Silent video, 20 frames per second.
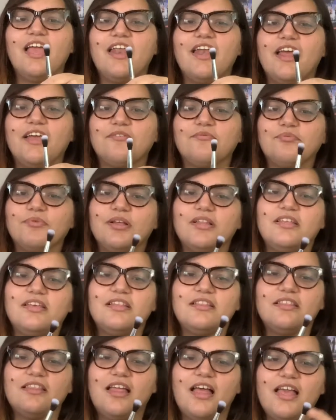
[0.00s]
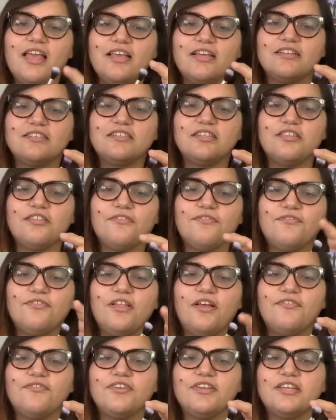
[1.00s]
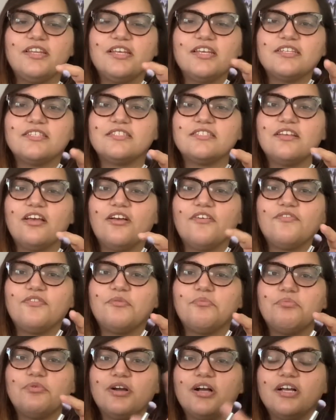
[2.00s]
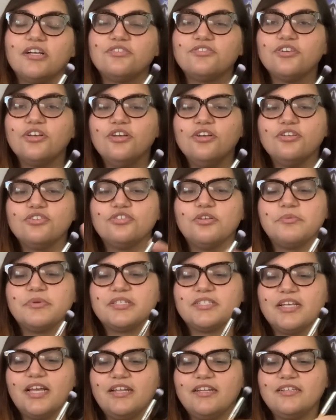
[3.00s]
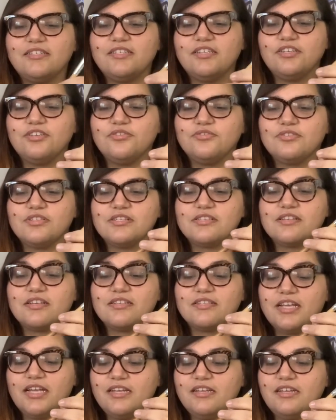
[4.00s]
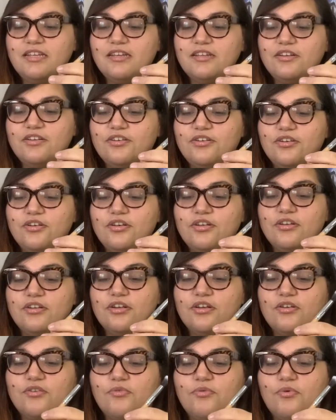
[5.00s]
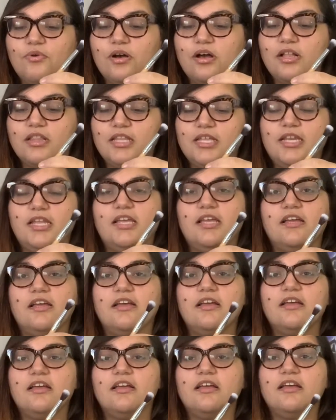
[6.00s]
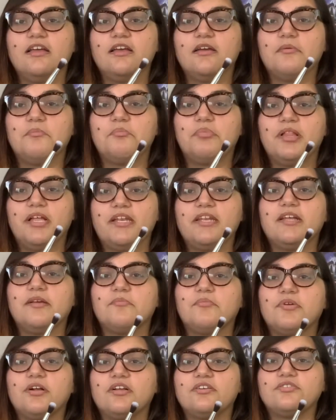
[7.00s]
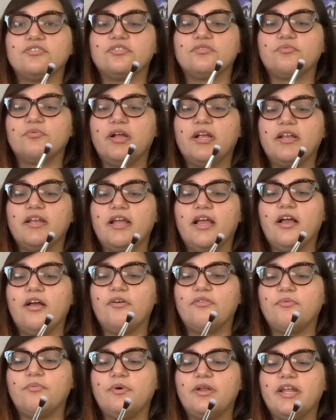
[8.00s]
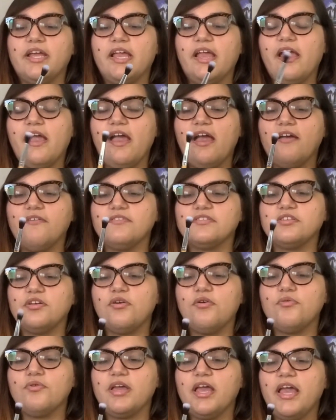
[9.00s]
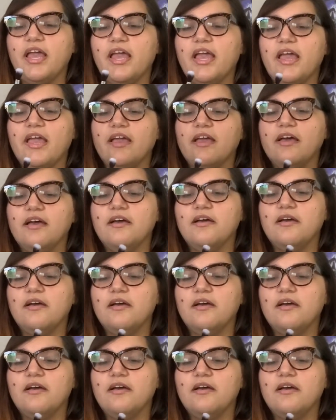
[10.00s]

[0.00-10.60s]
and I really liked the fluffiness of the brush. So I'm excited to use this because I need a good quality blending brush. Right now, the one I have is okay,